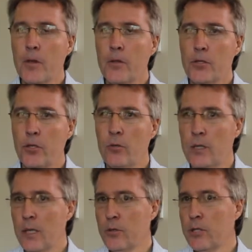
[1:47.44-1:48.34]
the
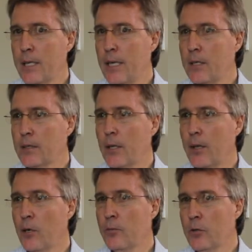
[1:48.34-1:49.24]
student understands that
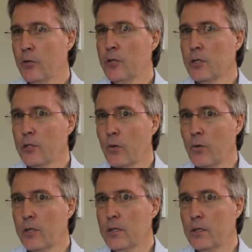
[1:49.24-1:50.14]
they are producing
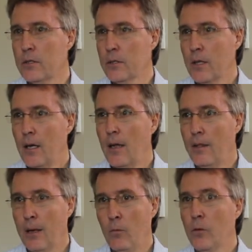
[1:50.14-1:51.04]
stories
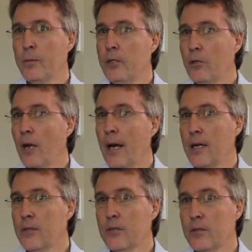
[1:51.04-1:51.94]
that will be
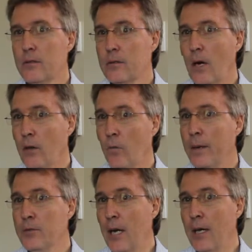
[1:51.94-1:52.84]
utilized on the
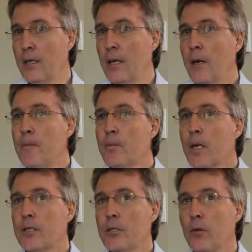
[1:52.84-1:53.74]
website.
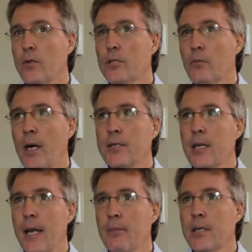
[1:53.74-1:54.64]
And so there's a
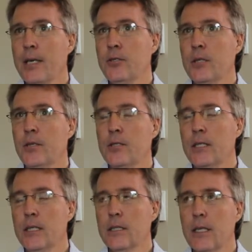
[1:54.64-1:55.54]
practical application in the
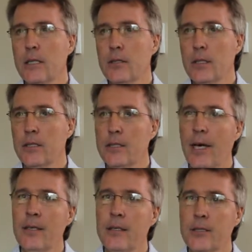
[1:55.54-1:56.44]
sense that it's
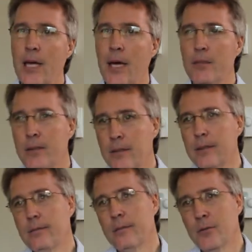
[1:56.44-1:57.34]
not an assignment
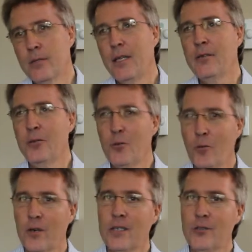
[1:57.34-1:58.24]
that, you know, they do the
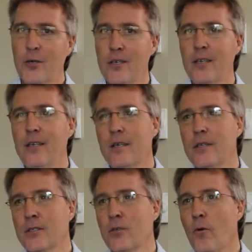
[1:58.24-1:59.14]
work and turn it in and
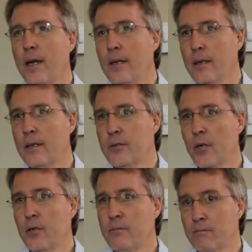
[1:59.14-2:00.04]
it's graded and
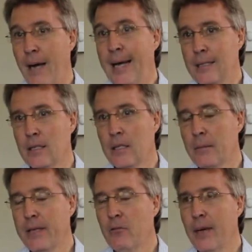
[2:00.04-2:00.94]
turned back to
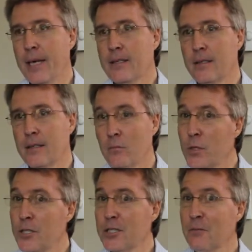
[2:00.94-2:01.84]
them, given back to them,
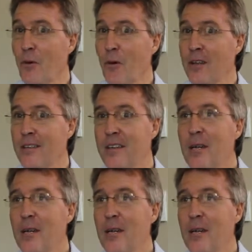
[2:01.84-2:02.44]
which is important.